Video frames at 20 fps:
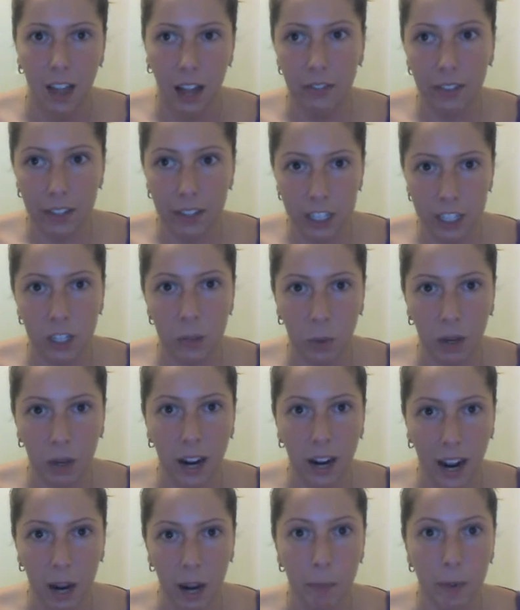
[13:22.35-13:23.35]
And this is
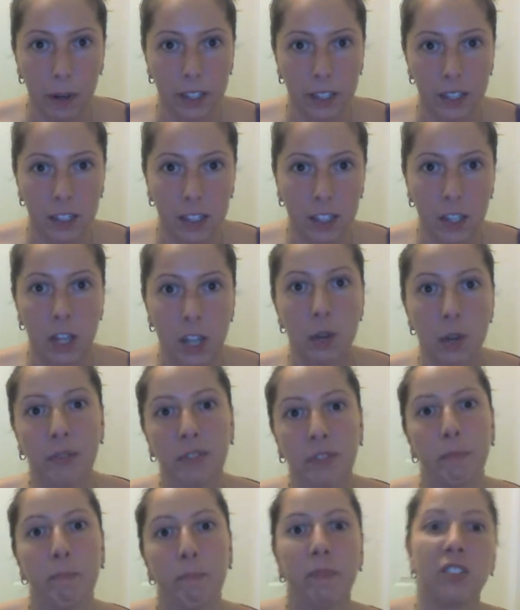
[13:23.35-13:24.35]
what happens. You
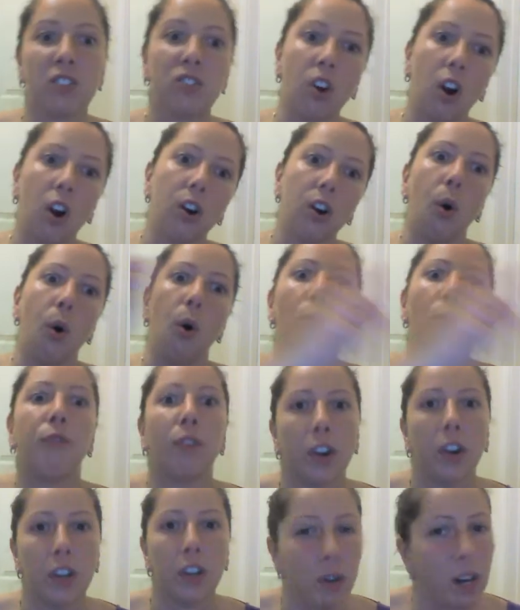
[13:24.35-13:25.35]
have to start
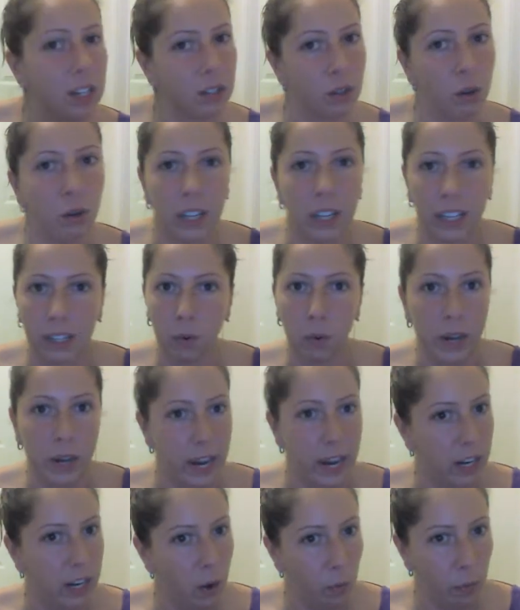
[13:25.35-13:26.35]
over. You guys know, like
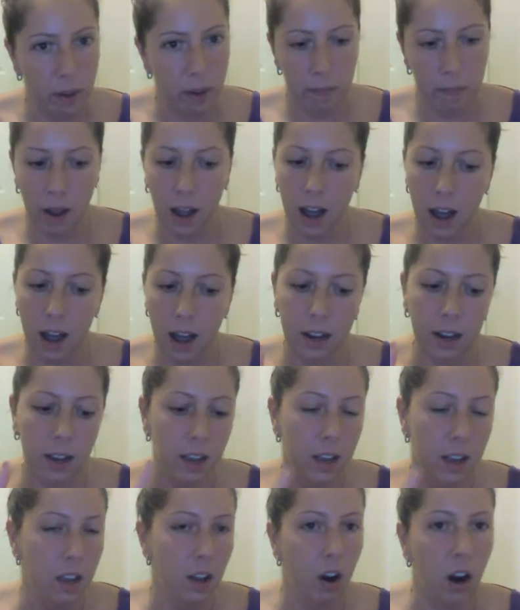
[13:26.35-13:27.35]
gaining weight back,
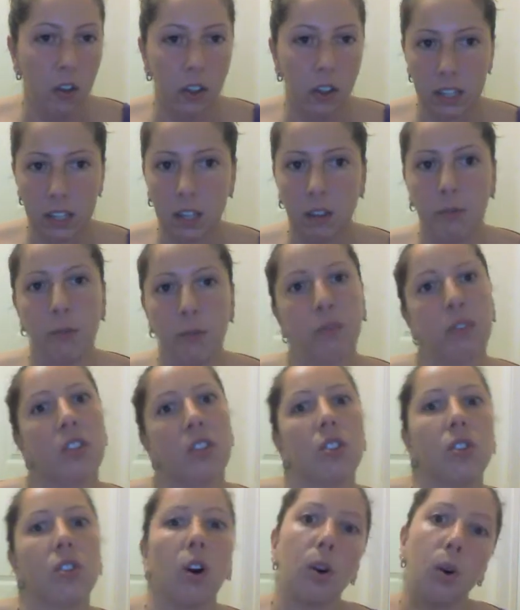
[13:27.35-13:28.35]
all that stuff. You
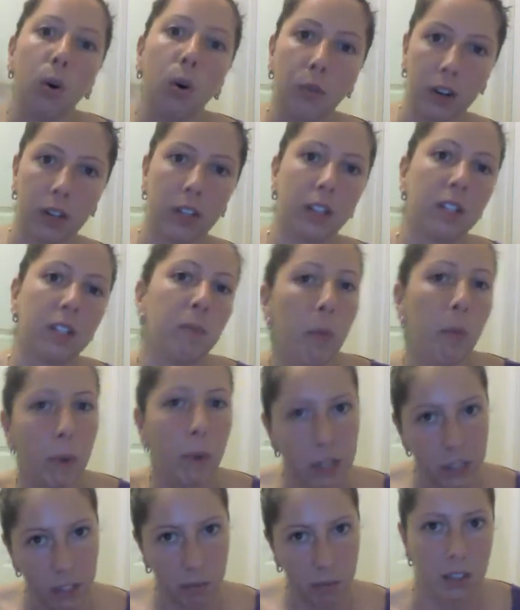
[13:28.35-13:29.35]
start over. This
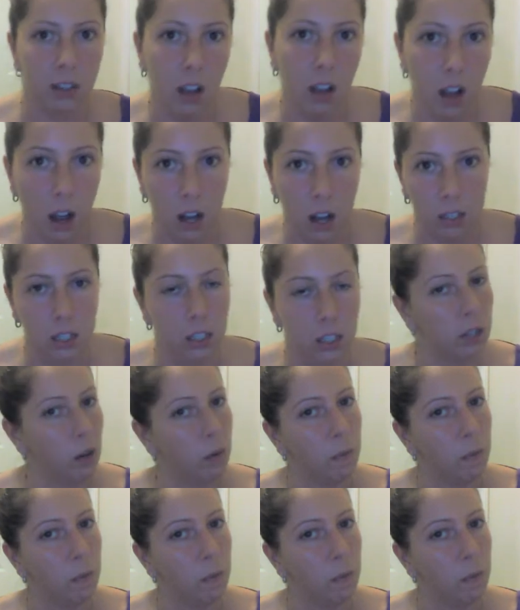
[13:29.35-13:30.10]
momentum is lost.